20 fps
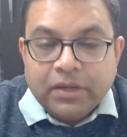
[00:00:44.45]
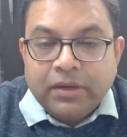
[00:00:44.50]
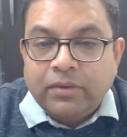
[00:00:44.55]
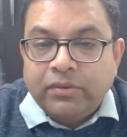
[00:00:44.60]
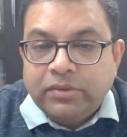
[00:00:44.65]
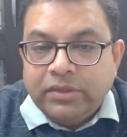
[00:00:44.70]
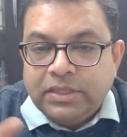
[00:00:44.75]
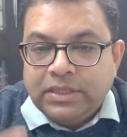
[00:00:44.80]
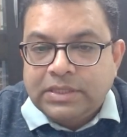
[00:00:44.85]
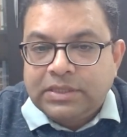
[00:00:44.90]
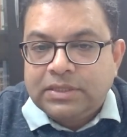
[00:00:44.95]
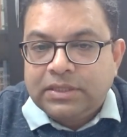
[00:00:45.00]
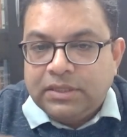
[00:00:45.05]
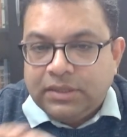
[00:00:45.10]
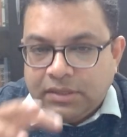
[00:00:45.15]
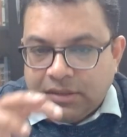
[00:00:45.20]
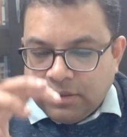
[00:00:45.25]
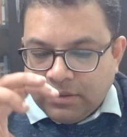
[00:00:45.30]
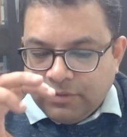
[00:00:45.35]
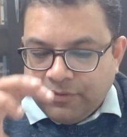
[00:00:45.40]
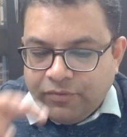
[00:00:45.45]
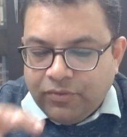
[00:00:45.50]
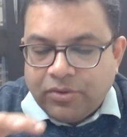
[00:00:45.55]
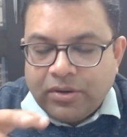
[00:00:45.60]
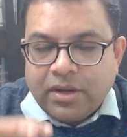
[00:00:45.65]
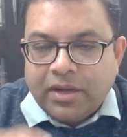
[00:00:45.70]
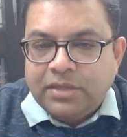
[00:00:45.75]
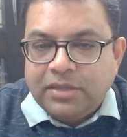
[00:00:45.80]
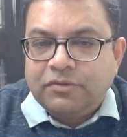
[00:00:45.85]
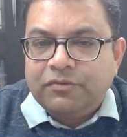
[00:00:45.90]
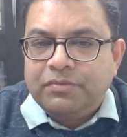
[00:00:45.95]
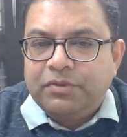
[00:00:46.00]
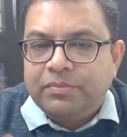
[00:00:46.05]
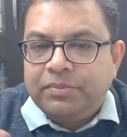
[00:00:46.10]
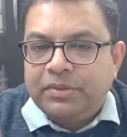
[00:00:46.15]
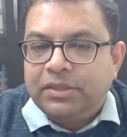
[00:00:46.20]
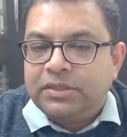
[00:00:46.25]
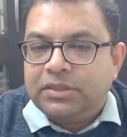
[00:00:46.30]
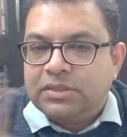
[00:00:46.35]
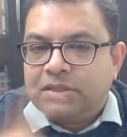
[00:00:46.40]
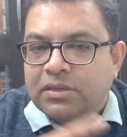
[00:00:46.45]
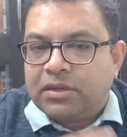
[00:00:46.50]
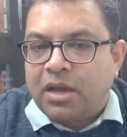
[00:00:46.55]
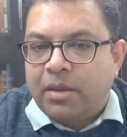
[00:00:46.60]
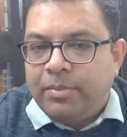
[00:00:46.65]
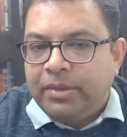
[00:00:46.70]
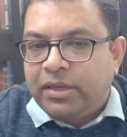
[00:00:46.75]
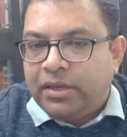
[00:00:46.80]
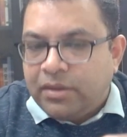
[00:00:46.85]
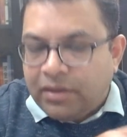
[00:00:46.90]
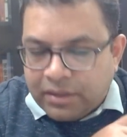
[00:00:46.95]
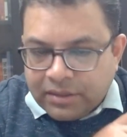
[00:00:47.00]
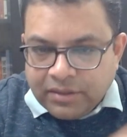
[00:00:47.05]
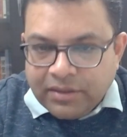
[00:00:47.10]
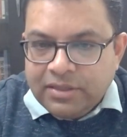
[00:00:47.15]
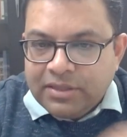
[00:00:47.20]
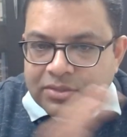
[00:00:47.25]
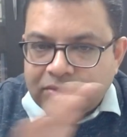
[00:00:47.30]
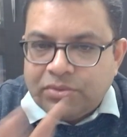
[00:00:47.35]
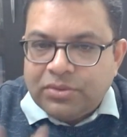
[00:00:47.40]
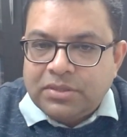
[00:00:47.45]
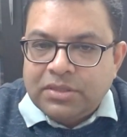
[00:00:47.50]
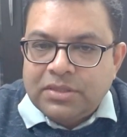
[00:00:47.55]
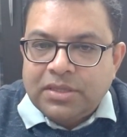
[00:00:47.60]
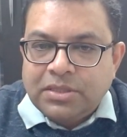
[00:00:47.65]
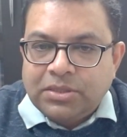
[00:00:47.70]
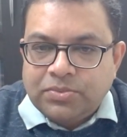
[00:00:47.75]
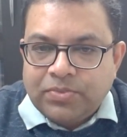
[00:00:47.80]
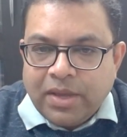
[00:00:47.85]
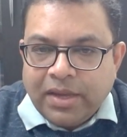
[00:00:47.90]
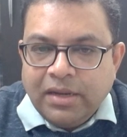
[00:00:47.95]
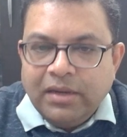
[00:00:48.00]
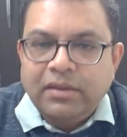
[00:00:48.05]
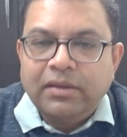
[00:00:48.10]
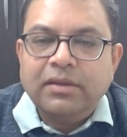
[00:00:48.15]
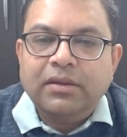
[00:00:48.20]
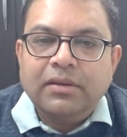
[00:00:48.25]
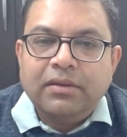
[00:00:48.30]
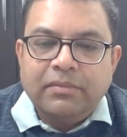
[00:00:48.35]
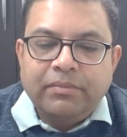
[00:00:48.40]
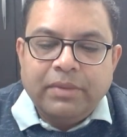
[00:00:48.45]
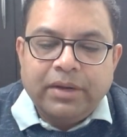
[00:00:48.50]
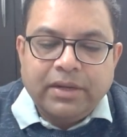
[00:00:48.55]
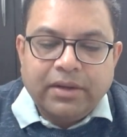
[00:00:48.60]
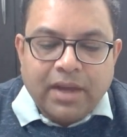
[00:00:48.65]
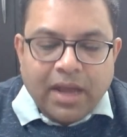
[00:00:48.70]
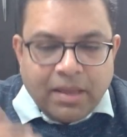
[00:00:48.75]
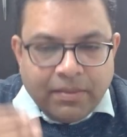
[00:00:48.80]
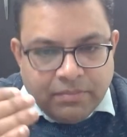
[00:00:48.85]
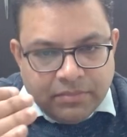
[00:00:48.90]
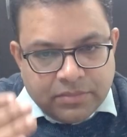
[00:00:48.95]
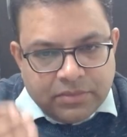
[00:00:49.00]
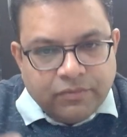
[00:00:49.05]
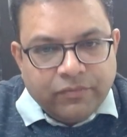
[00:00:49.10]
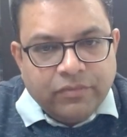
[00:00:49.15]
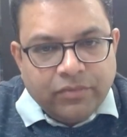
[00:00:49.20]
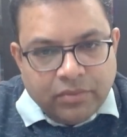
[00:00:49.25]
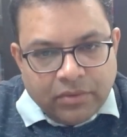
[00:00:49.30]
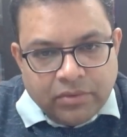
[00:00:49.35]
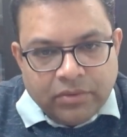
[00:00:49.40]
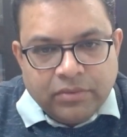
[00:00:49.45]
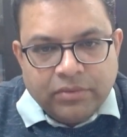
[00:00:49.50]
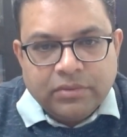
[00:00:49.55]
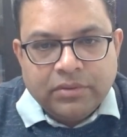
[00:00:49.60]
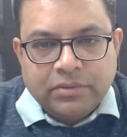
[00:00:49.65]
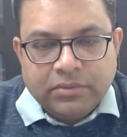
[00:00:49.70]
now this uh, four kinds of people it's coming in other discourses as well but i'm uh,